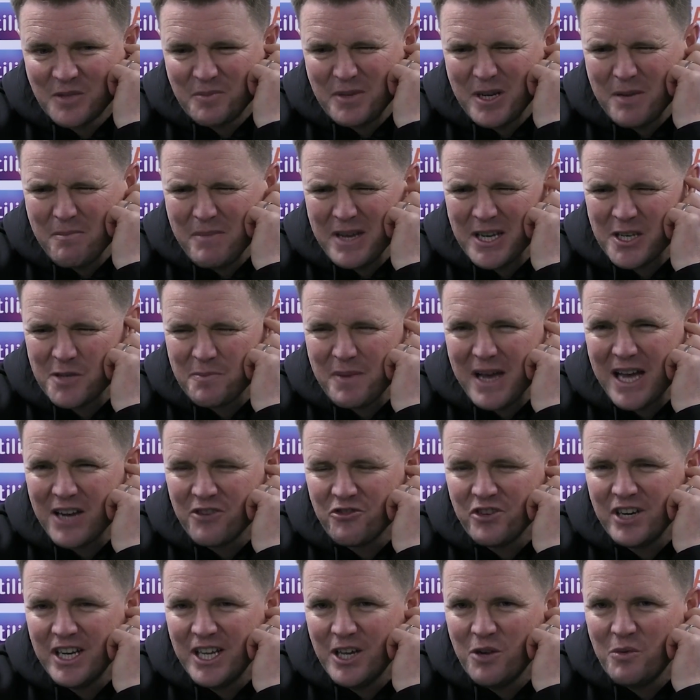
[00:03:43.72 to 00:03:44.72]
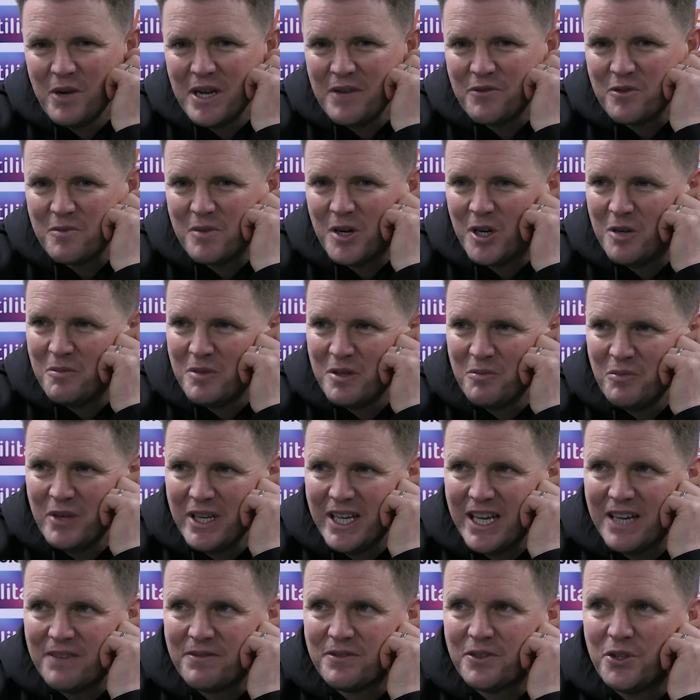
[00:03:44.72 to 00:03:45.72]
a mixed bag, really, away from home, and
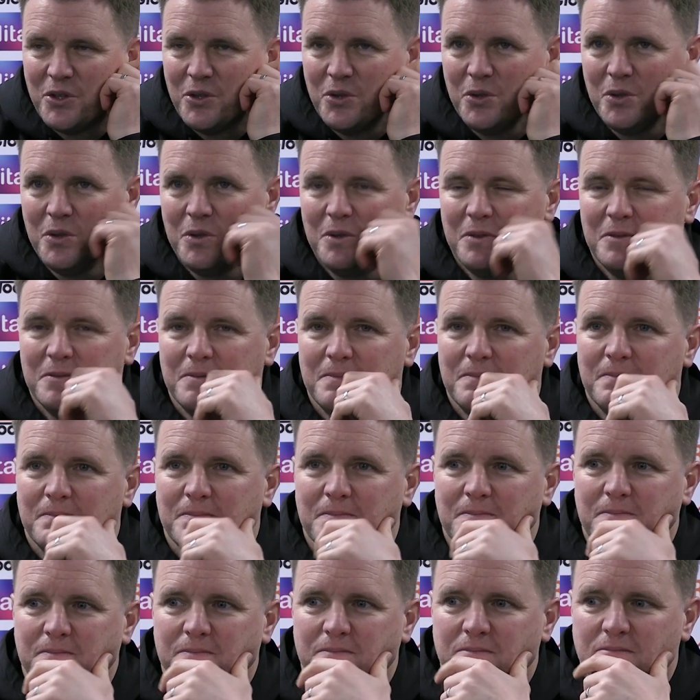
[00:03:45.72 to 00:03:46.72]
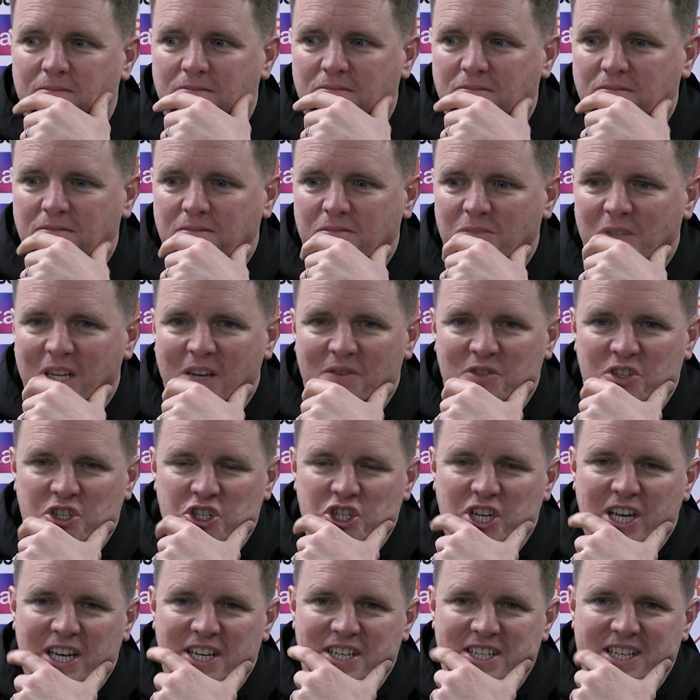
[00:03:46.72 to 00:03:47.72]
we have to
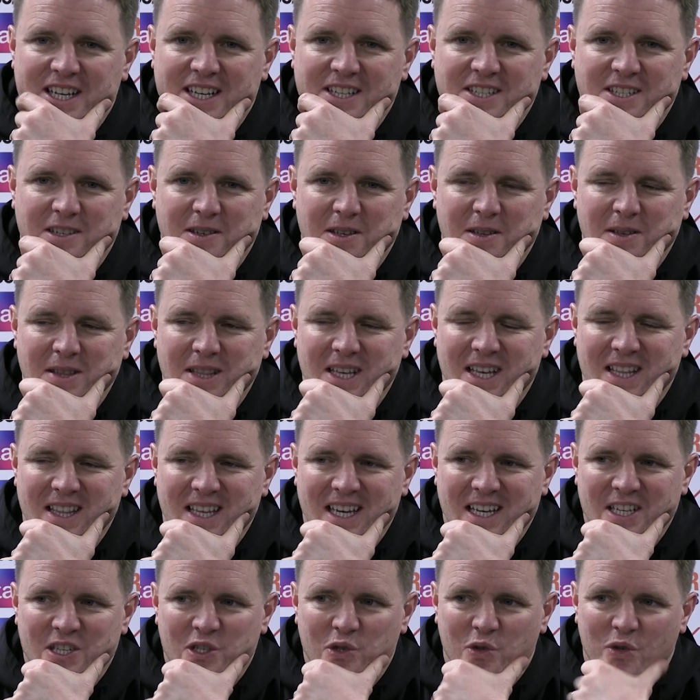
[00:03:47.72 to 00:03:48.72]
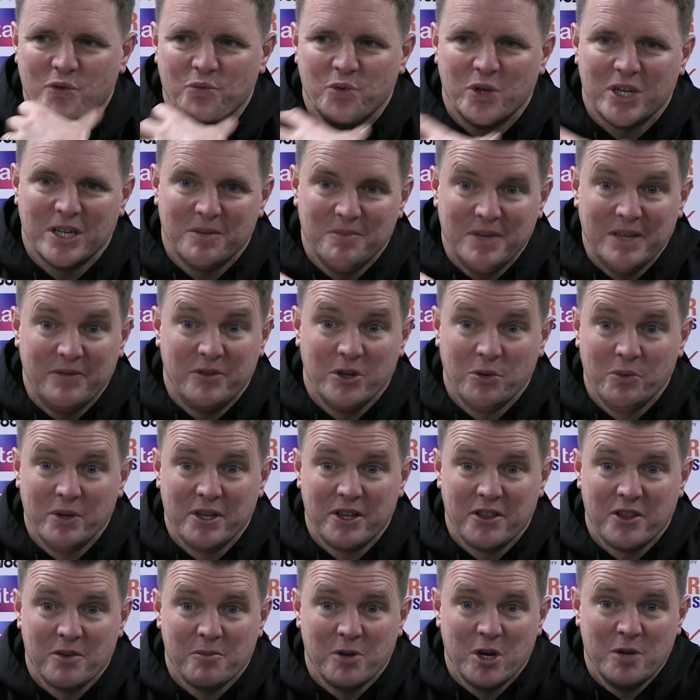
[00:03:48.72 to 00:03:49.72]
change that. So that's sort of what I'm living
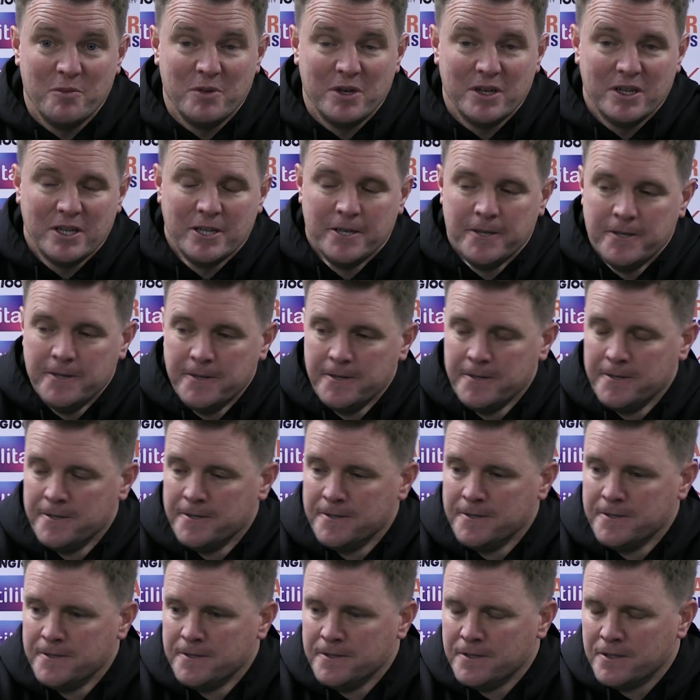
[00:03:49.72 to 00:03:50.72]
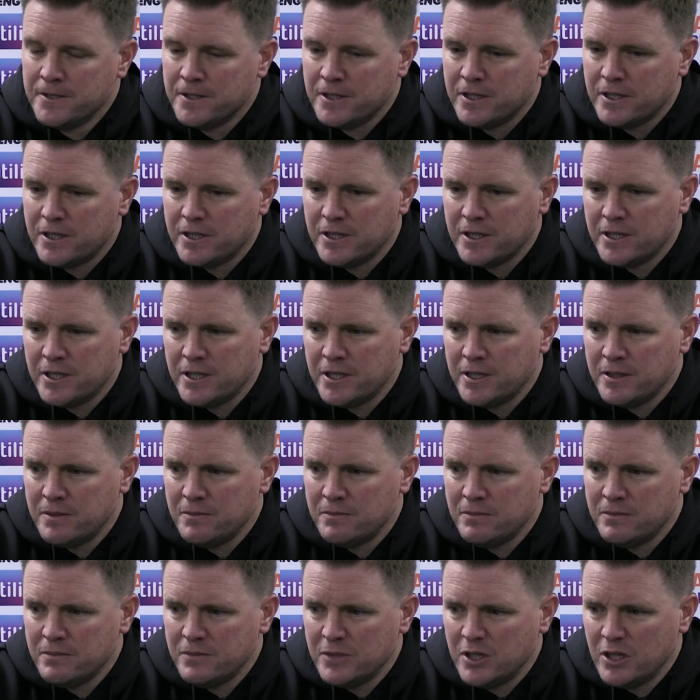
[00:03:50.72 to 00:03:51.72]
with at the moment.
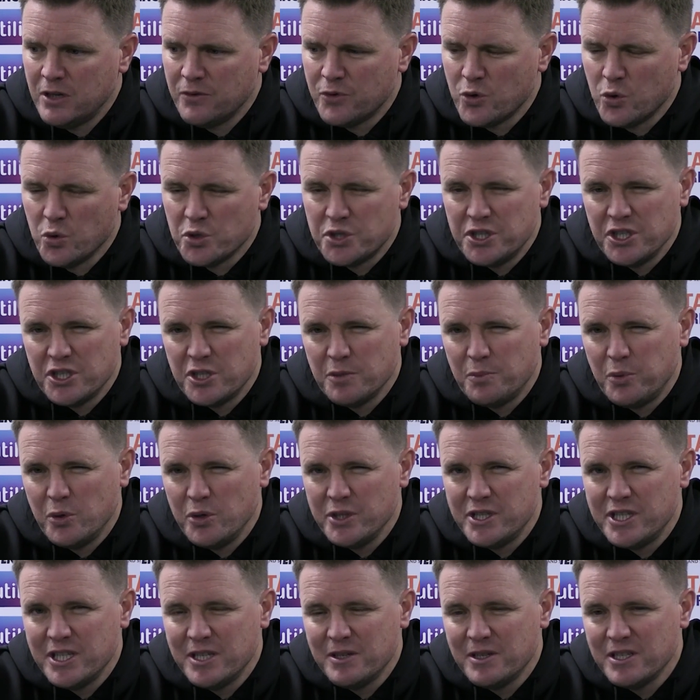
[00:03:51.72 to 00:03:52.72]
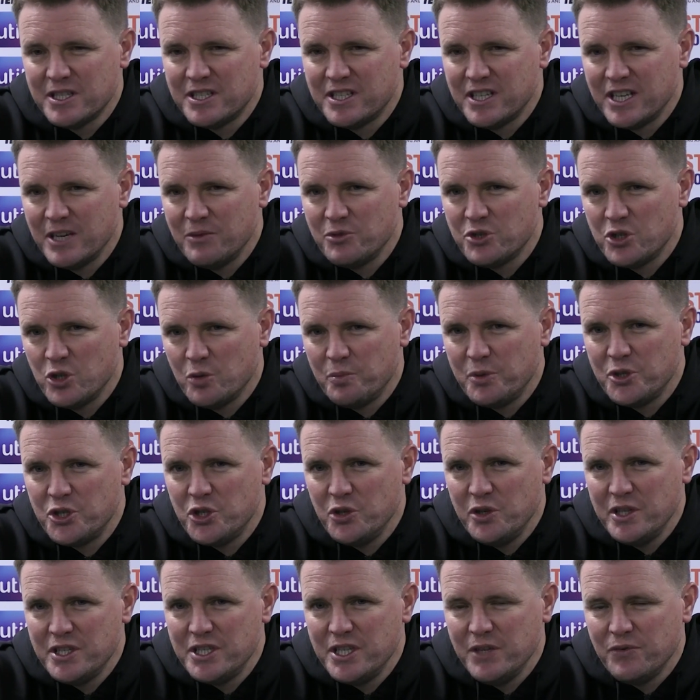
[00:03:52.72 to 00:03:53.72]
And of course, disappointed because today was an
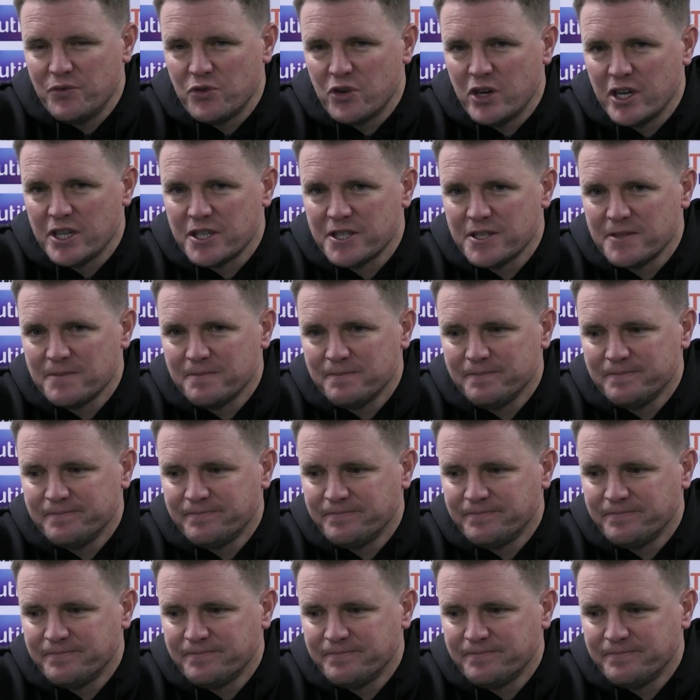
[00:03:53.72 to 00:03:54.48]
opportunity for us.